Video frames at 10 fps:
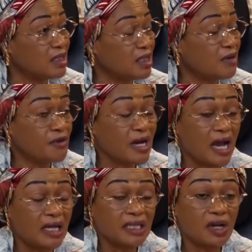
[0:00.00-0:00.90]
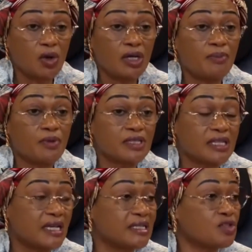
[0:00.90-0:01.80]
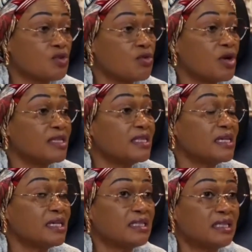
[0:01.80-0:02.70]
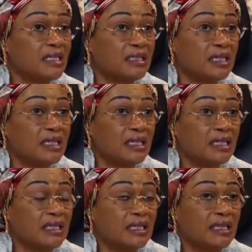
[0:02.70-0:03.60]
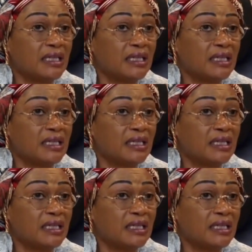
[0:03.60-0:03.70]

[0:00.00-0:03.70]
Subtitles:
Even the Holy Book says you run the